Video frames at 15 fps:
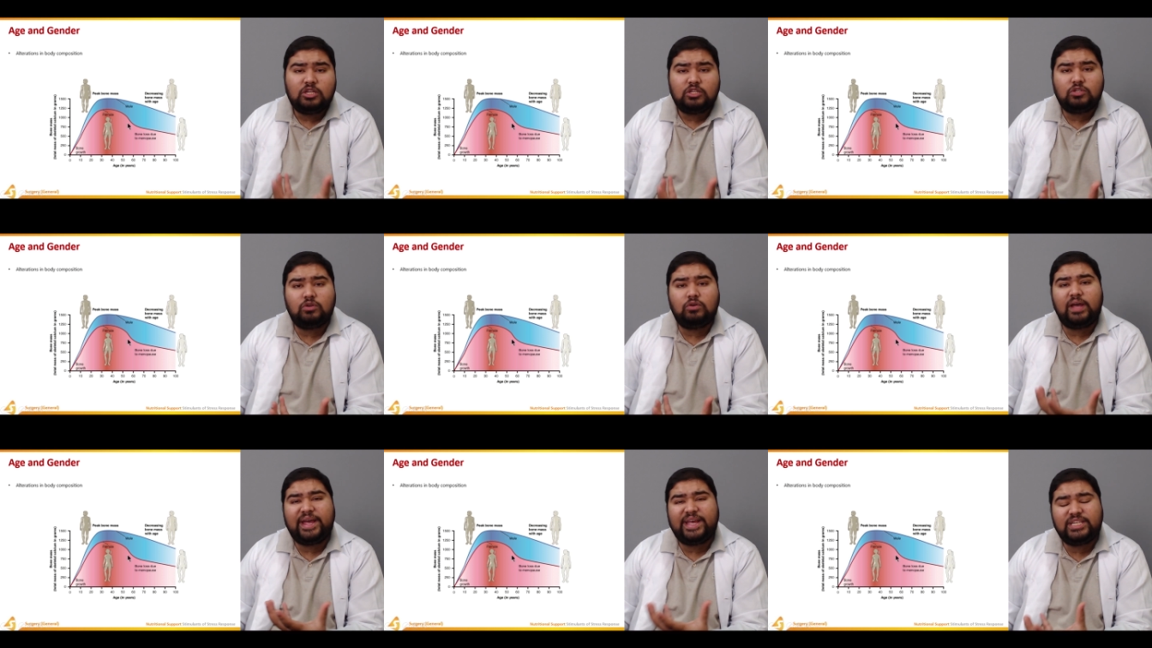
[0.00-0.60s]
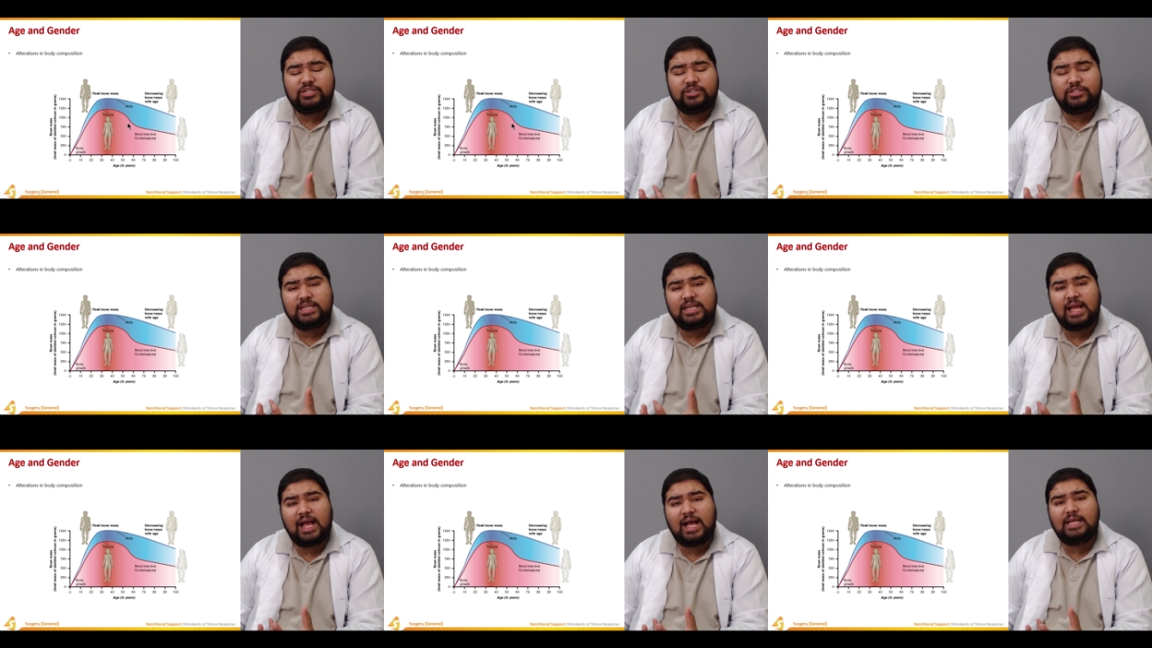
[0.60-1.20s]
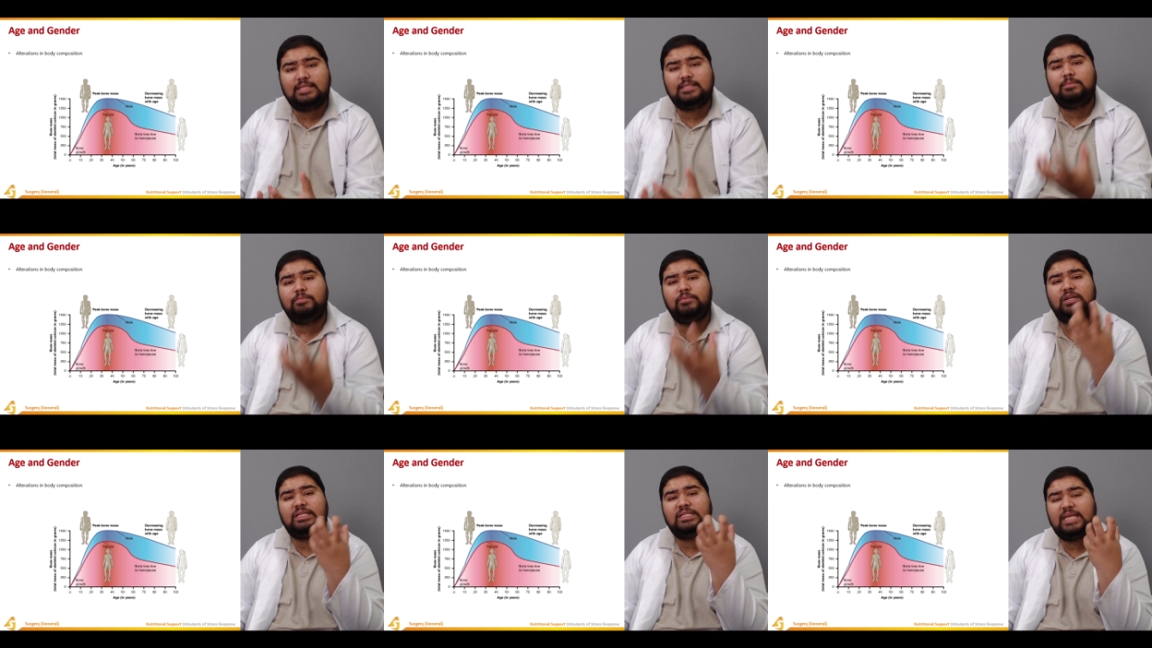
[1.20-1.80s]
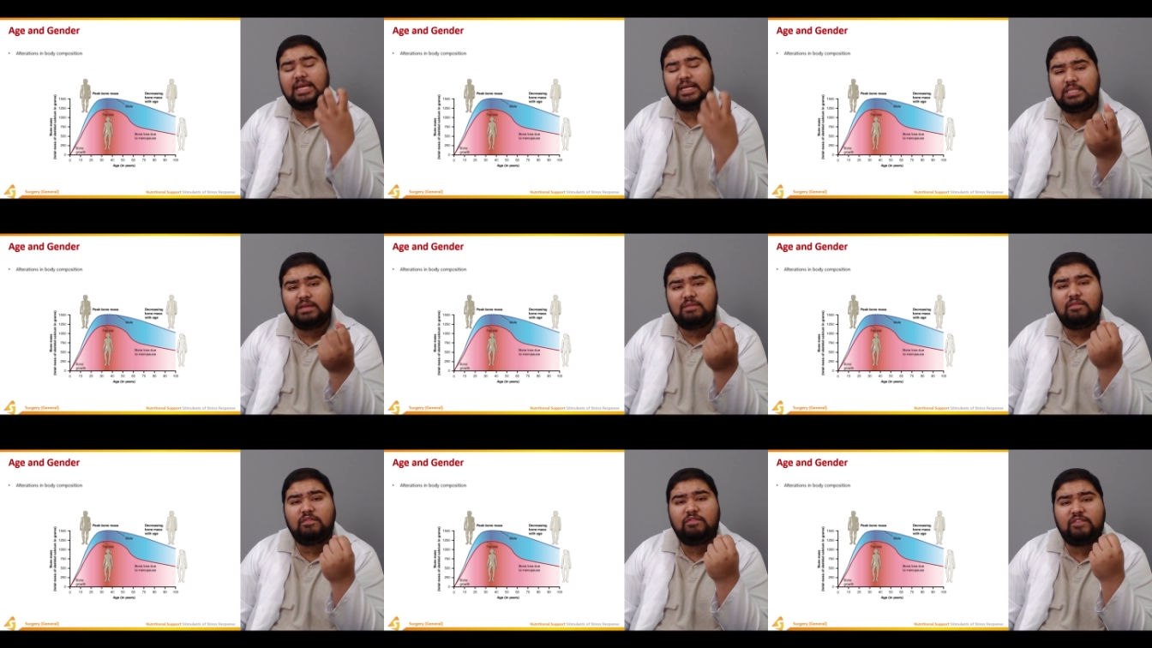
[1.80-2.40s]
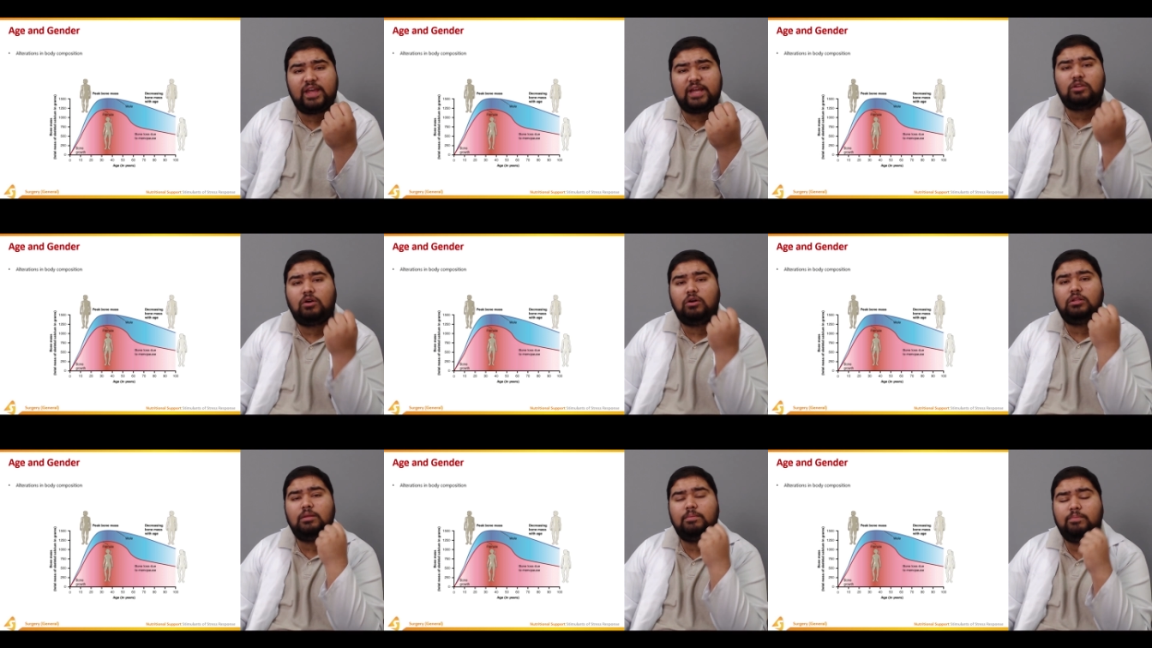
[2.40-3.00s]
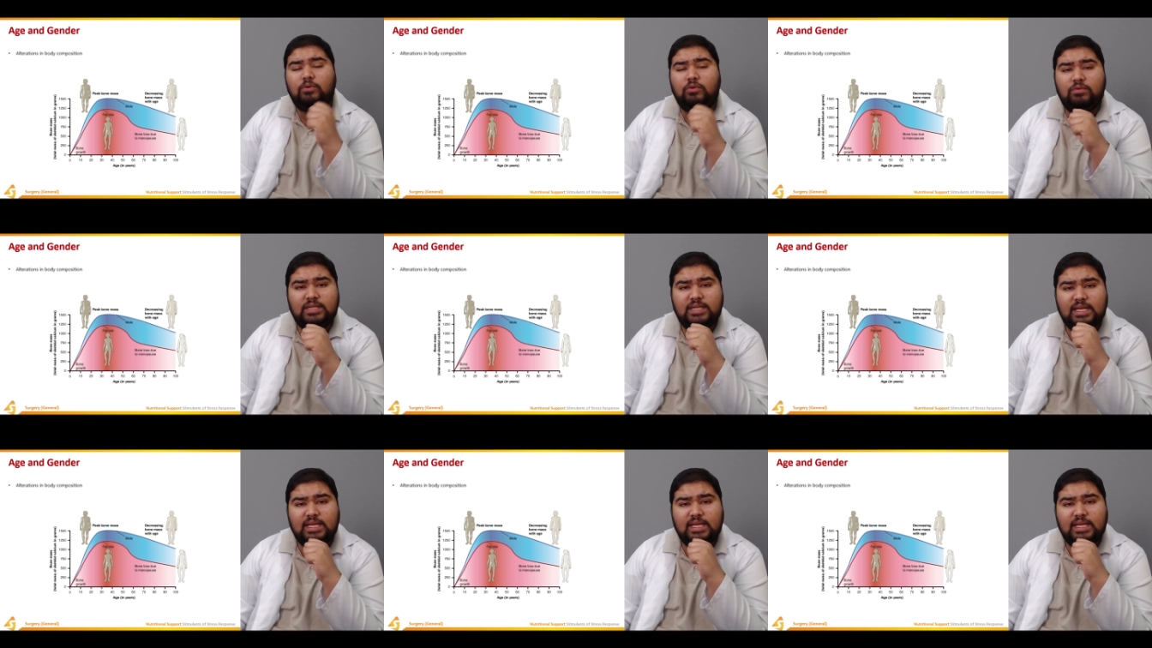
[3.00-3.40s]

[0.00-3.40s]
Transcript: So estrogen has a protective effect on the bone